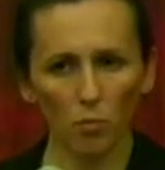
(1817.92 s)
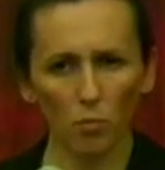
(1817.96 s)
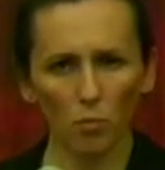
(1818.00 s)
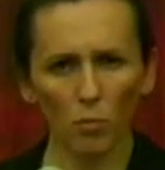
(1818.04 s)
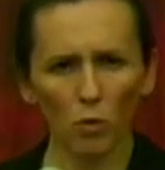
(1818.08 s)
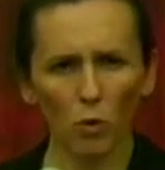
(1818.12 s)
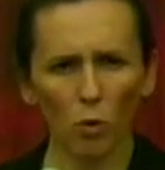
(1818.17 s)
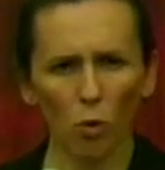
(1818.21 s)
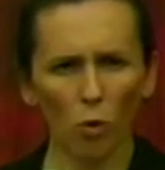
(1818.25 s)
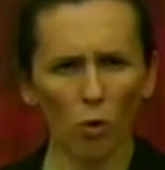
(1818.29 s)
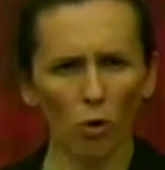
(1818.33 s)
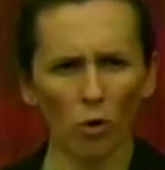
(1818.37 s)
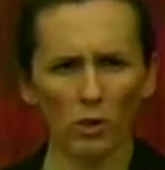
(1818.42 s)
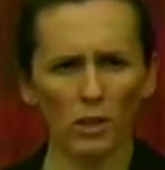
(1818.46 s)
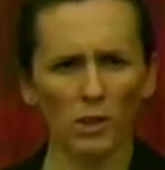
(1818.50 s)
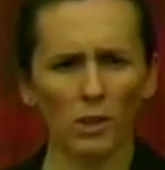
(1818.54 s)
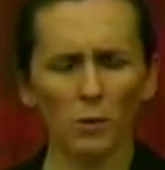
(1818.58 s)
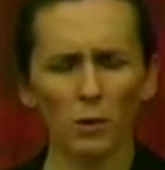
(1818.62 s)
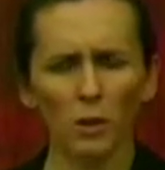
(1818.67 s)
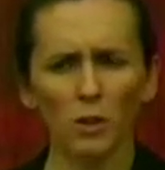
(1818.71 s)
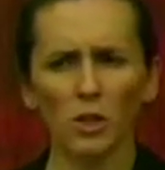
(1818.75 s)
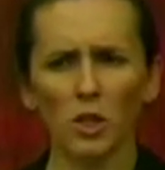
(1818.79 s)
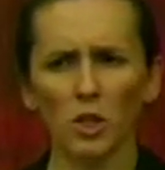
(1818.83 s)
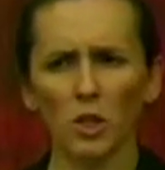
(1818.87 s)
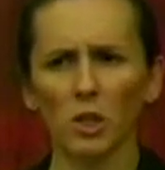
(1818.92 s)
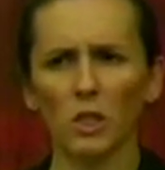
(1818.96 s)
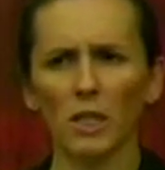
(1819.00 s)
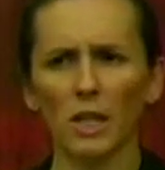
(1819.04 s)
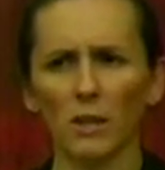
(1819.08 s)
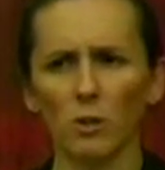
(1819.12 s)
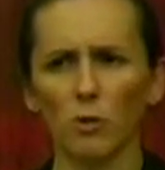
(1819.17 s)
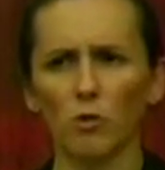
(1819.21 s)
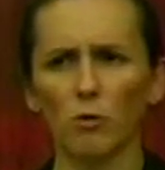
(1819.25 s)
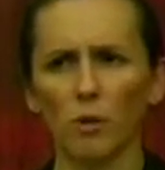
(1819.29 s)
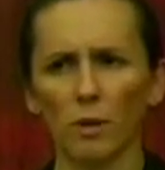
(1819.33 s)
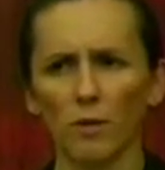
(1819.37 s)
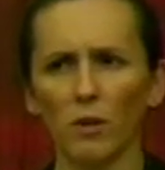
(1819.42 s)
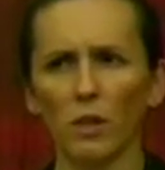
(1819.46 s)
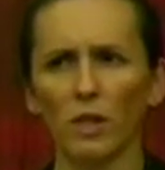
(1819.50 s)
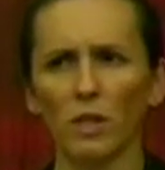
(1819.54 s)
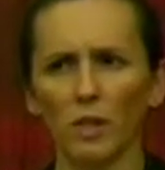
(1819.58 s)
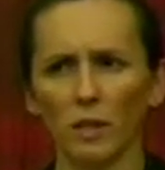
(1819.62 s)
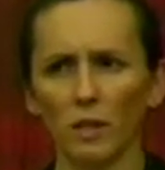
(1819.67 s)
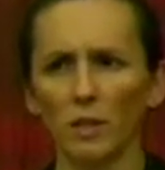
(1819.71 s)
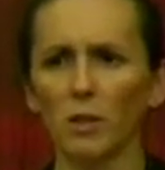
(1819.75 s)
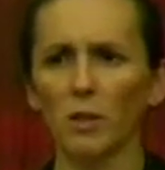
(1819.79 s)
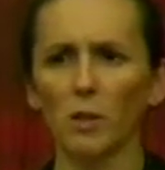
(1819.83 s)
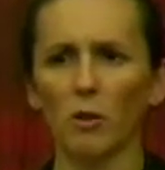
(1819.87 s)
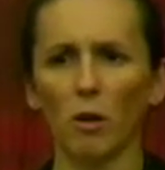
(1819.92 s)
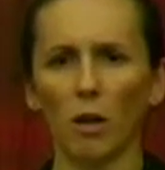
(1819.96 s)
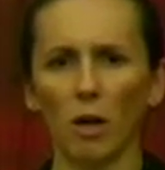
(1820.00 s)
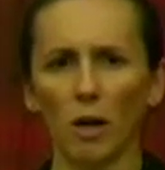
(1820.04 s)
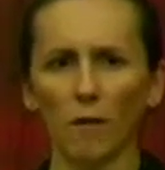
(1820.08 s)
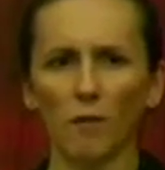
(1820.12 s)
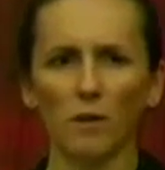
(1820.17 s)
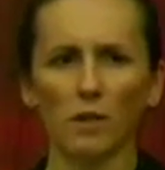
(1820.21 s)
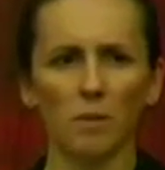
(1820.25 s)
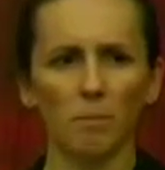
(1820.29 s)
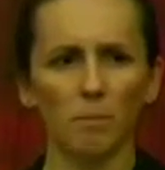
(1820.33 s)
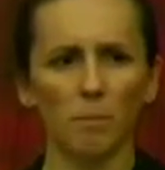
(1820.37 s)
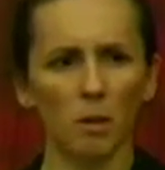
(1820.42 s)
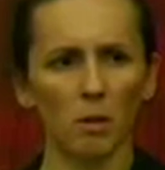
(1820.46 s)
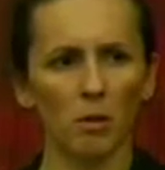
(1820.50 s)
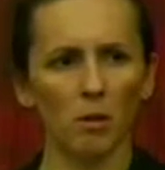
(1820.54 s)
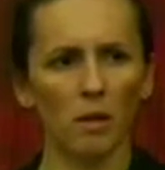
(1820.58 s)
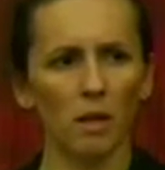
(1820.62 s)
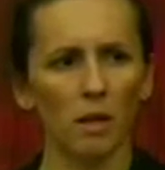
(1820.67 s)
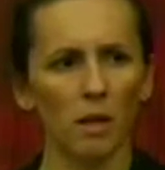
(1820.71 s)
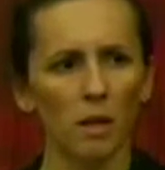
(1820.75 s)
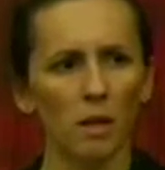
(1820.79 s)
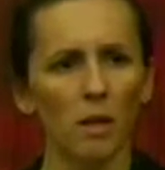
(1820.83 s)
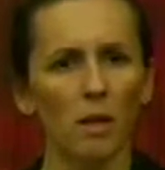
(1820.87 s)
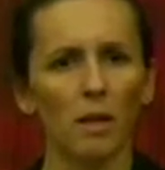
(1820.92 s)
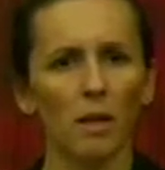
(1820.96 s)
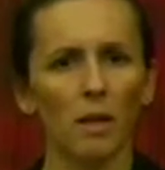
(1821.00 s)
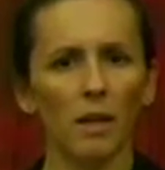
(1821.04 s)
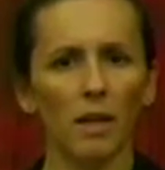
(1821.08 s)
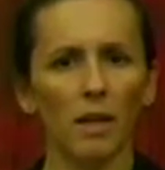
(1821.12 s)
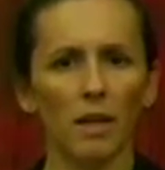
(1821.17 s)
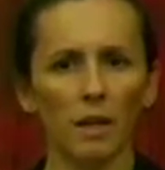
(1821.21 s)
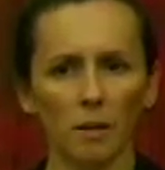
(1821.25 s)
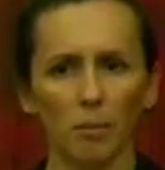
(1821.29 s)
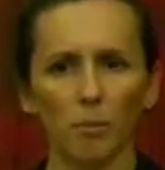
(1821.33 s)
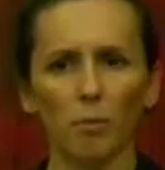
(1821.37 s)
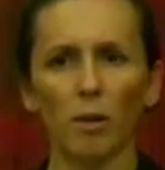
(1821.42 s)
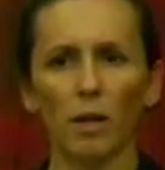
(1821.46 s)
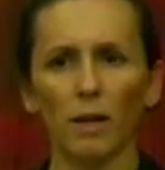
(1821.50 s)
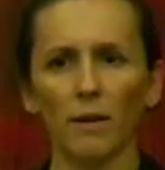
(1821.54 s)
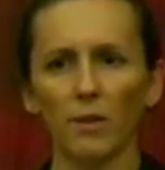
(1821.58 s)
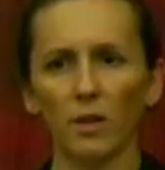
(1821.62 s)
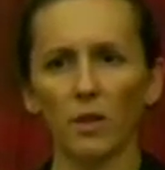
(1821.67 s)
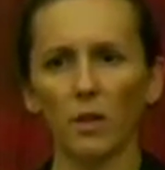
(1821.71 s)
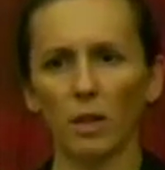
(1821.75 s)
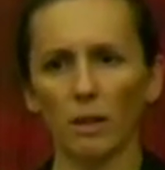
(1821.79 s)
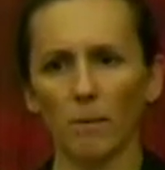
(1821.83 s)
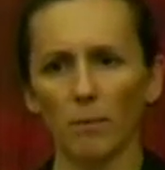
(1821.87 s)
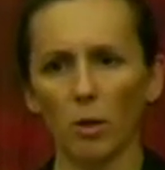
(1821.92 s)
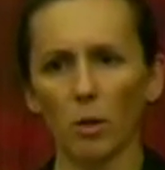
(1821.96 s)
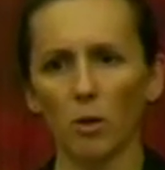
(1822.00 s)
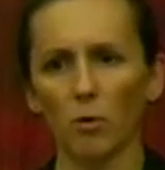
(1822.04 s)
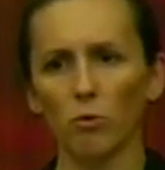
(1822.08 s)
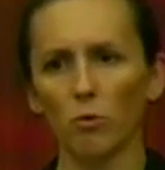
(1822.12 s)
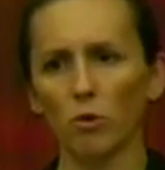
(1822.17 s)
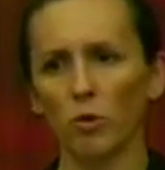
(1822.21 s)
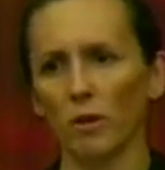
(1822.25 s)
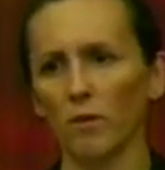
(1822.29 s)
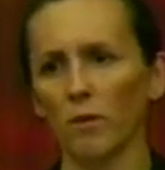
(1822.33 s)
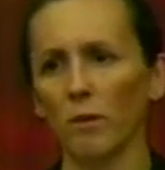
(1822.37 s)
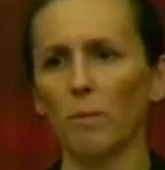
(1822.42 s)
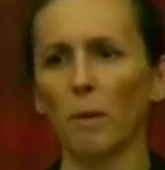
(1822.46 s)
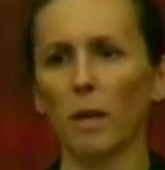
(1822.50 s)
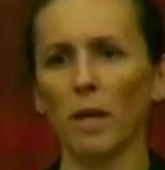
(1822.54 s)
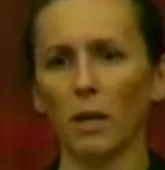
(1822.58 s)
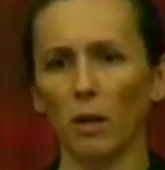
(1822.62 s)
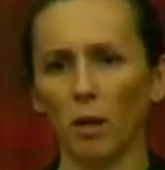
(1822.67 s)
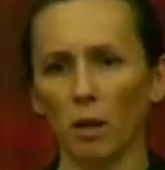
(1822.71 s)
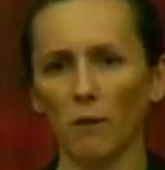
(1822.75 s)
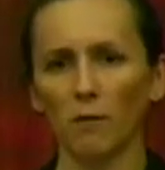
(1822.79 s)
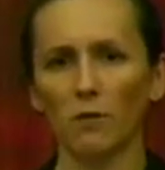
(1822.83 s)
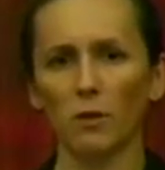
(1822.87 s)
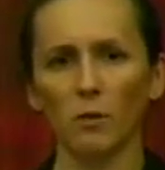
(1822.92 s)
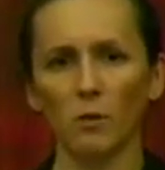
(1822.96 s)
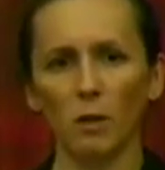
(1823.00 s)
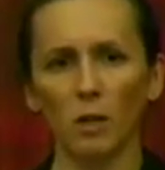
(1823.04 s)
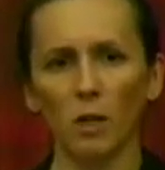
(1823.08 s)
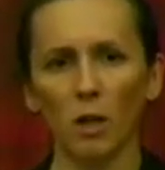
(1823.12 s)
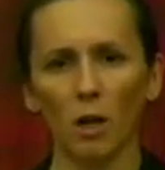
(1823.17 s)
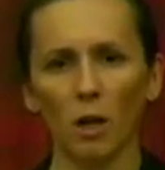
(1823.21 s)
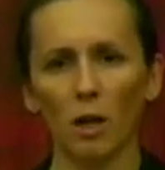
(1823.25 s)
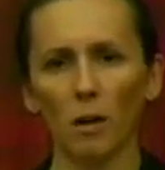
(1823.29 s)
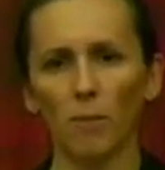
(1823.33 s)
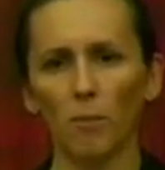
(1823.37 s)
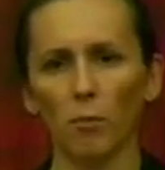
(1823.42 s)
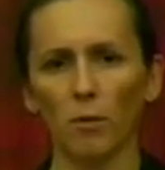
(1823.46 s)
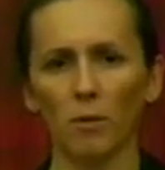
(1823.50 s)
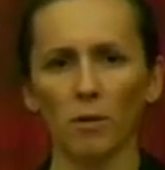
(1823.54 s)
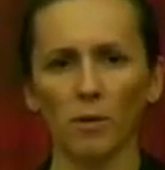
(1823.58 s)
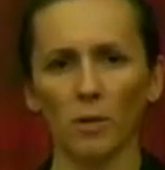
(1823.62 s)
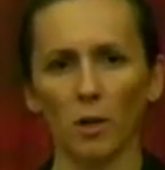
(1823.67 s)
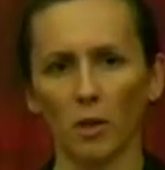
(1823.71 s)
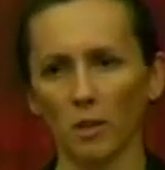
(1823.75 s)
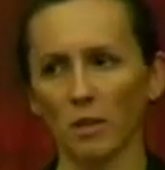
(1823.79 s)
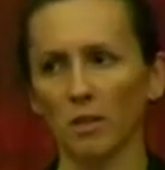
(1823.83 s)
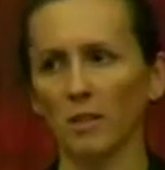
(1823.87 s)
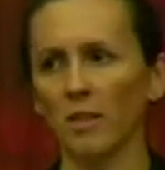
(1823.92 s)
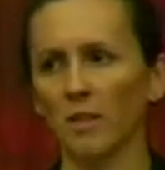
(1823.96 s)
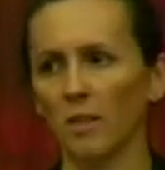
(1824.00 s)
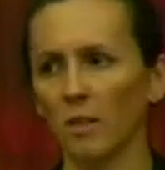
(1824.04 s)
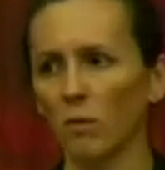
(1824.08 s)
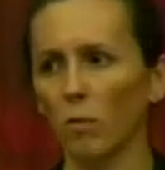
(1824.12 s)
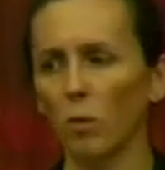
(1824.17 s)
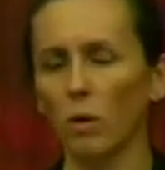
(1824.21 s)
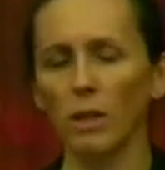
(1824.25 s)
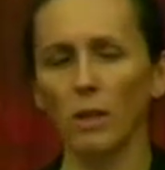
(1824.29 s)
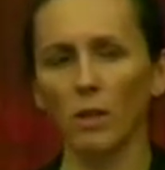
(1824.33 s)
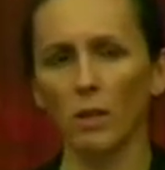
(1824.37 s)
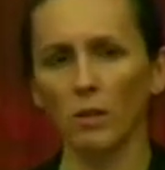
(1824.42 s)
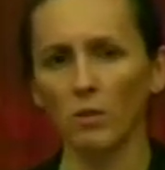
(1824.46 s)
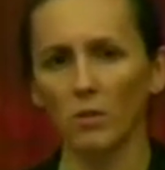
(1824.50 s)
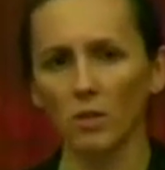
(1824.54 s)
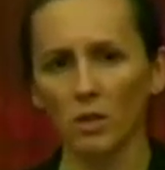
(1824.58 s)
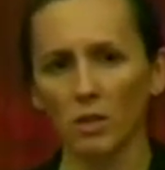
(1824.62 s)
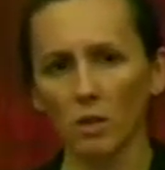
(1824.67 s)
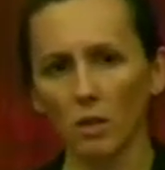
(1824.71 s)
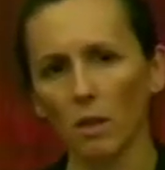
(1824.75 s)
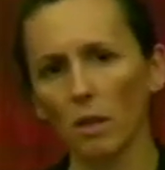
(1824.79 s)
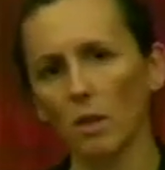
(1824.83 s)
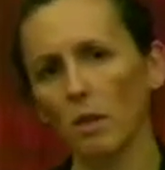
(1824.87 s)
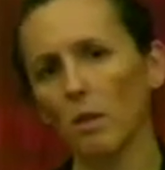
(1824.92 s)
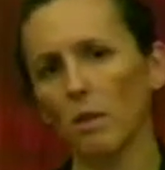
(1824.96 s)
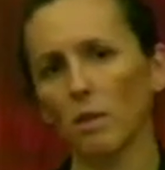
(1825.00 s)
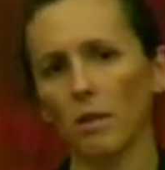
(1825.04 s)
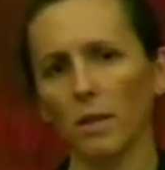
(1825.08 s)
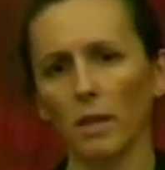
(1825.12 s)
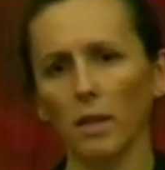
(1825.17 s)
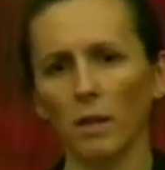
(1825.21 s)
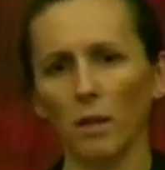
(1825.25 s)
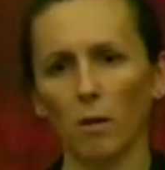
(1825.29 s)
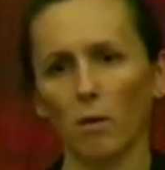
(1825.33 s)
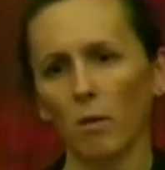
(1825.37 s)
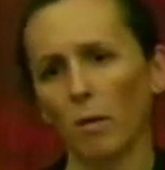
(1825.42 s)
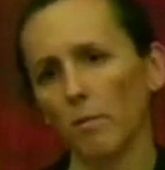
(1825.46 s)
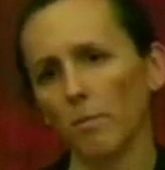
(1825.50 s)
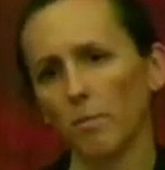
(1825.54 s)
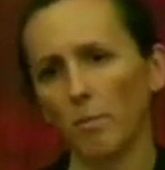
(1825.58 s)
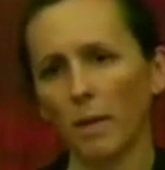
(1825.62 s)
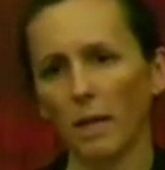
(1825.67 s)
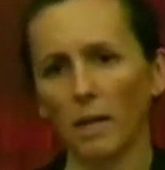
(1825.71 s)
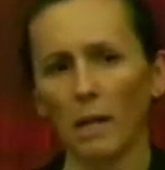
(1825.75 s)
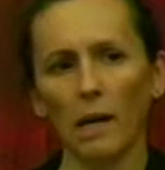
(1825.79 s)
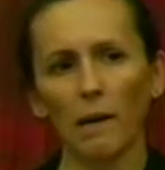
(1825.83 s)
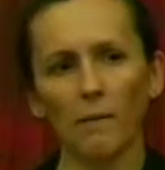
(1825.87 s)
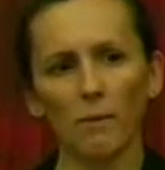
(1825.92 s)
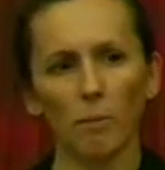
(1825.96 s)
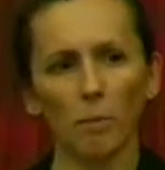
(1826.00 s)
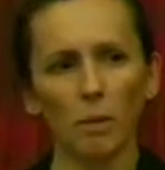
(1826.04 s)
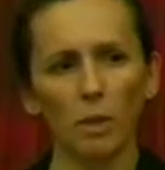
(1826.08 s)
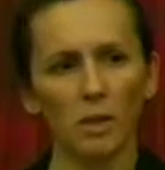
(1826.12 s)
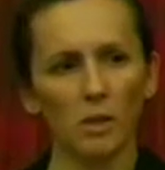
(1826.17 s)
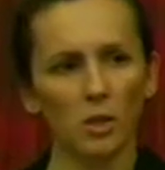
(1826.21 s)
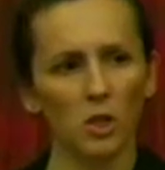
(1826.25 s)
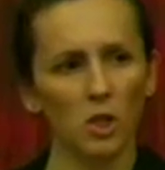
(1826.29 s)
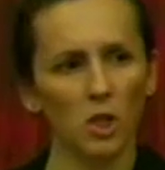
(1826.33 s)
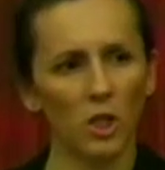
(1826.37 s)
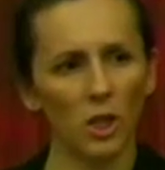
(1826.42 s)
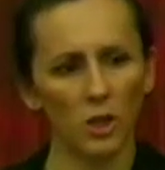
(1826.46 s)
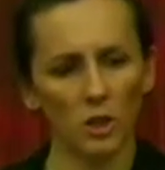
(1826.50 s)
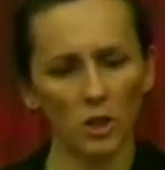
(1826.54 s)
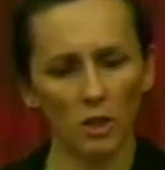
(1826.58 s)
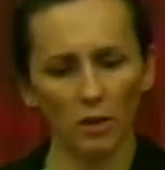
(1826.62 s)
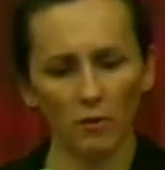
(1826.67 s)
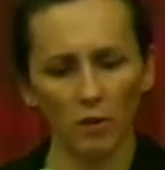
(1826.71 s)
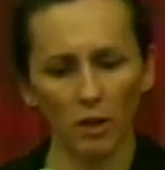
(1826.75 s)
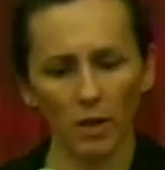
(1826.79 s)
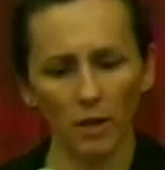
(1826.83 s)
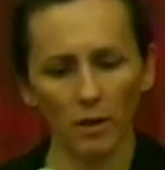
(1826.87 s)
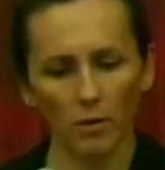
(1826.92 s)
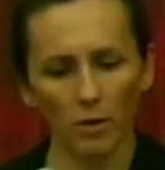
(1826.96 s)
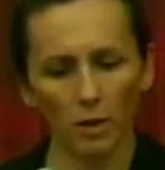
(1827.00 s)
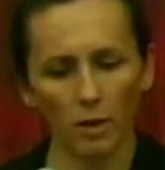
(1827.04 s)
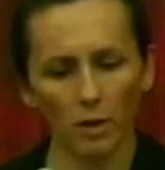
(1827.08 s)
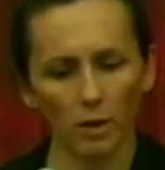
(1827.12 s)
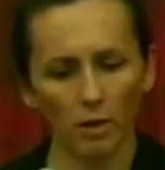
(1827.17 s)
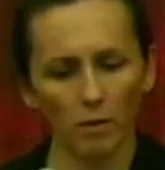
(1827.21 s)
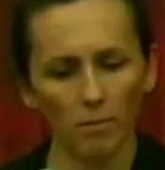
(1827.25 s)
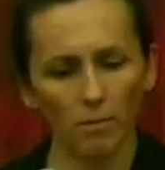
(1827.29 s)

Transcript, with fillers: Or you can just get driven into your office building in a private limo driven by an off-duty cop with dark-tinted windows, you know, and pay to have the plates changed every now and then.